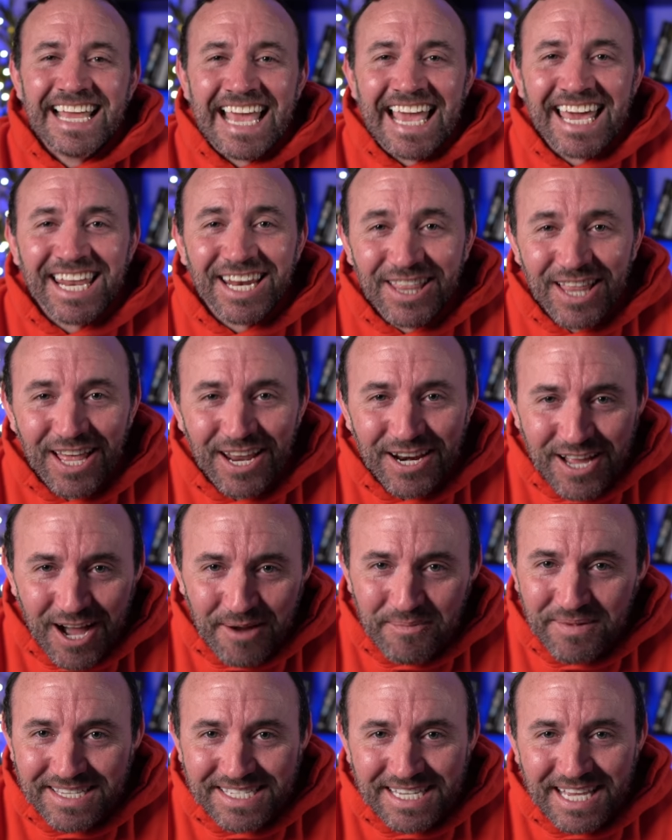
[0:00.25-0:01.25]
And a lot of
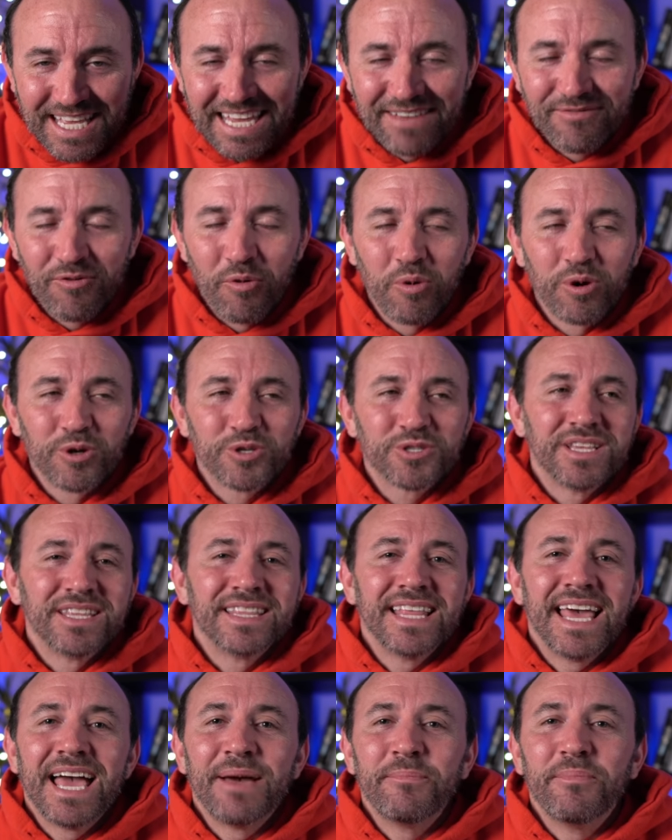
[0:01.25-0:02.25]
comments get even worse than
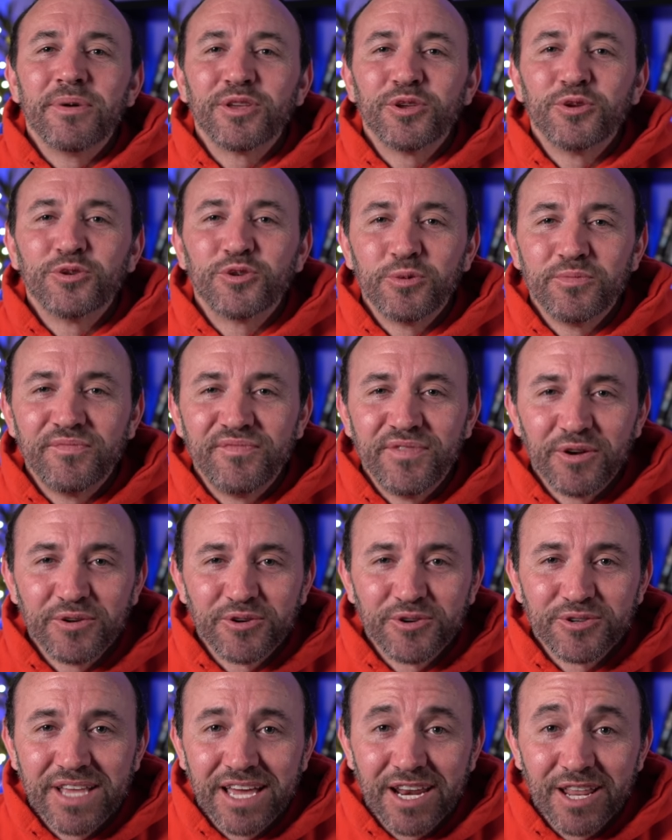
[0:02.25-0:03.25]
that, but YouTube
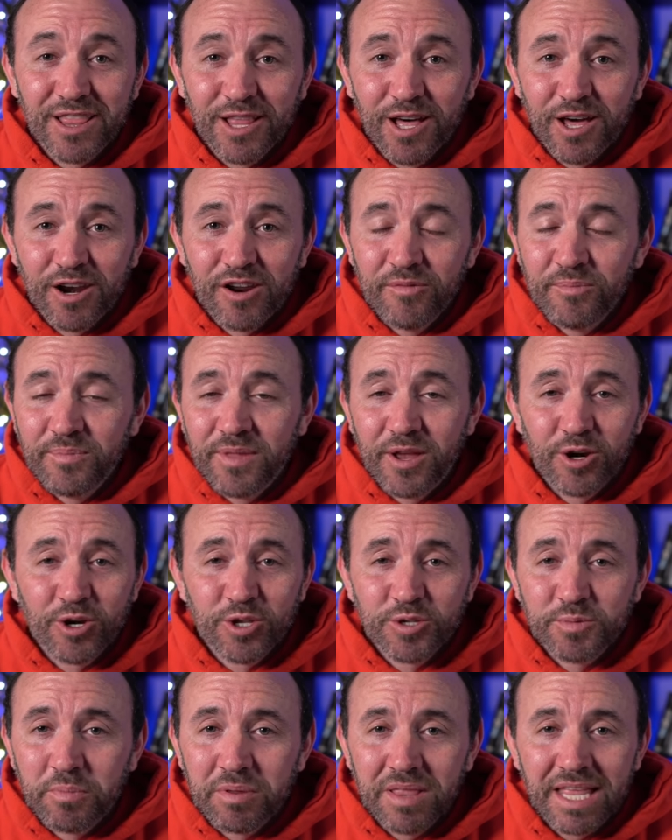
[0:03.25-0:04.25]
filters out a lot of them that are
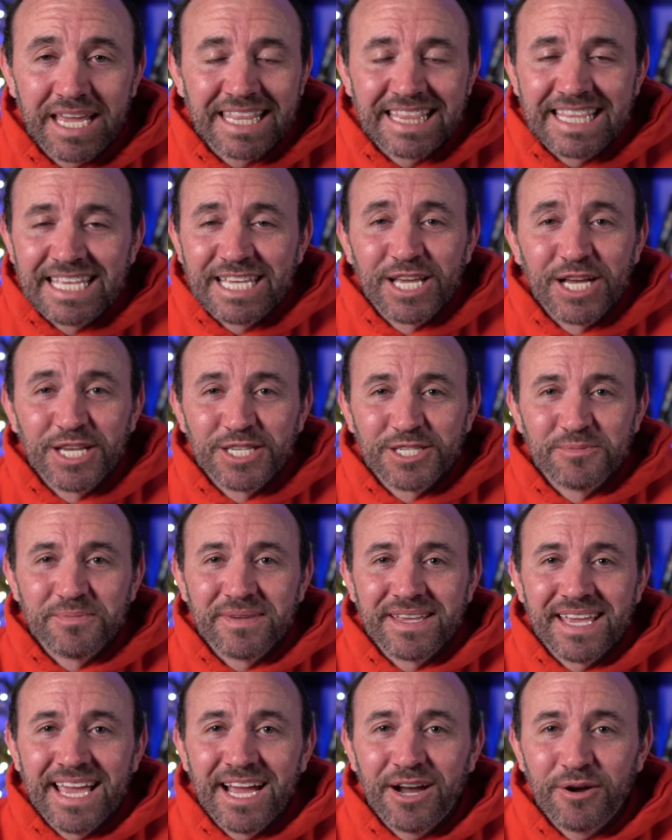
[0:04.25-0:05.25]
just blatantly cussing
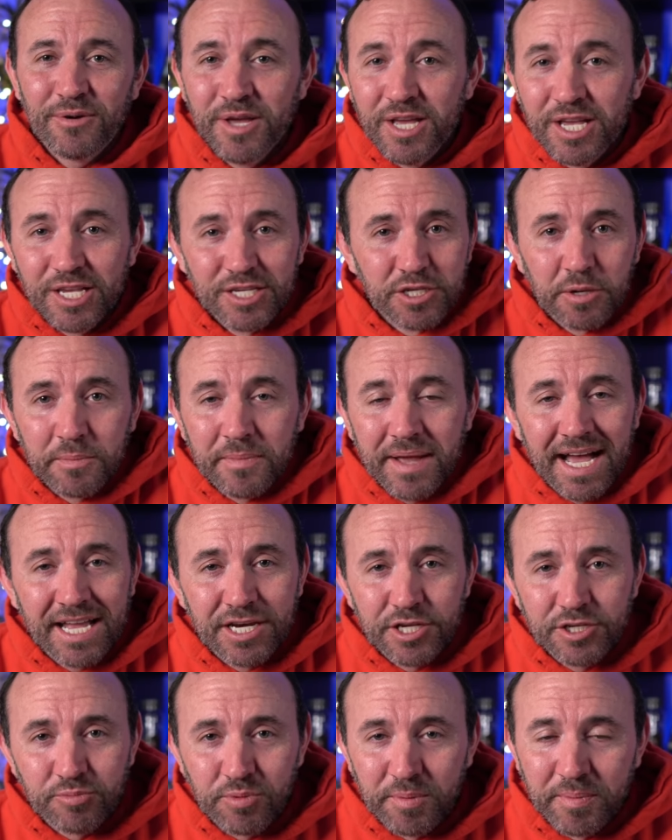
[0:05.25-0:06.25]
me out. Some guy
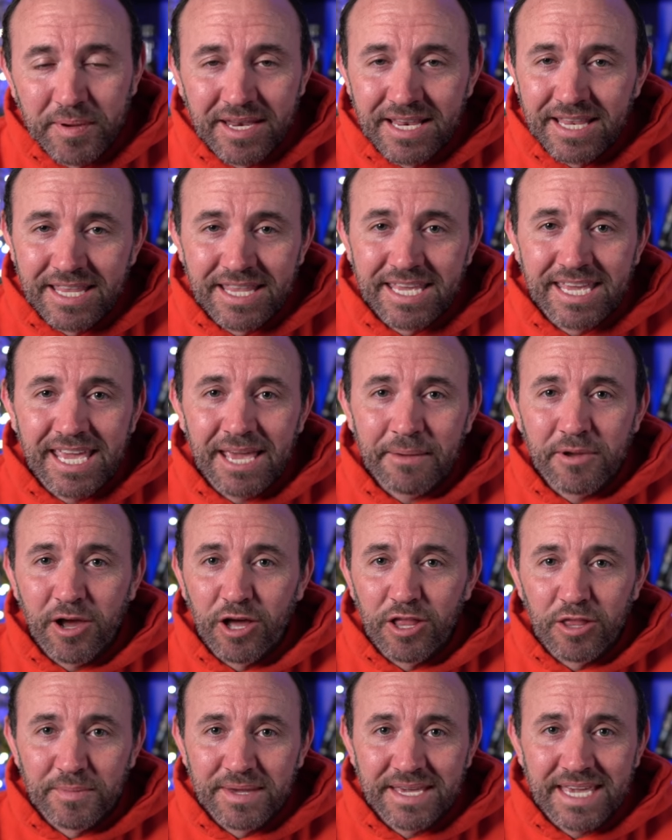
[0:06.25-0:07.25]
just repeatedly kept
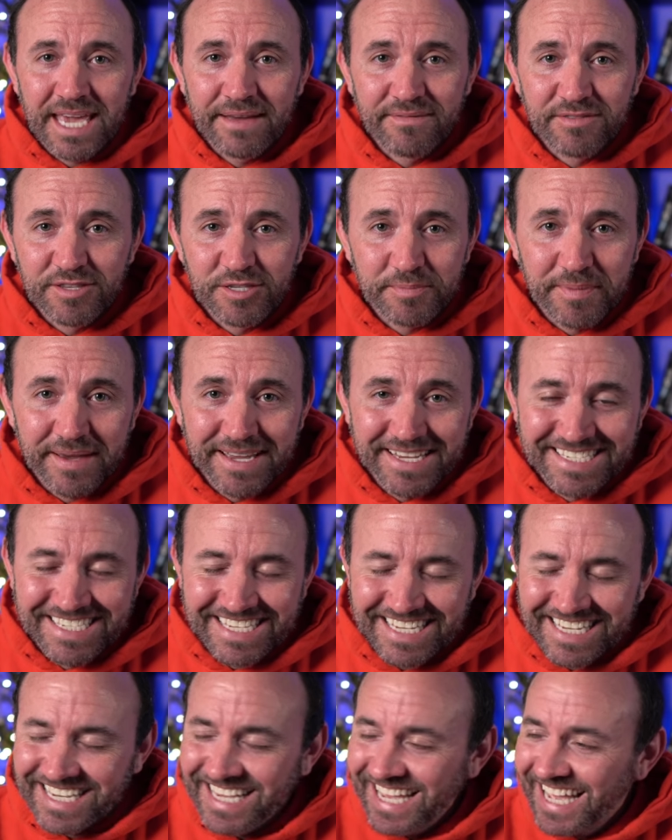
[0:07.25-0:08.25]
calling me Kevin
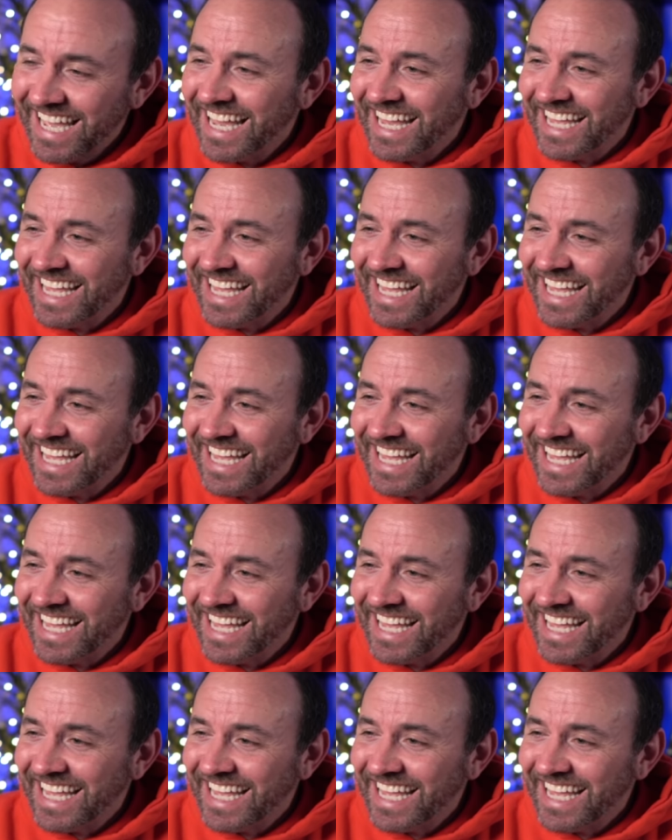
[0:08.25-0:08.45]
Spacey.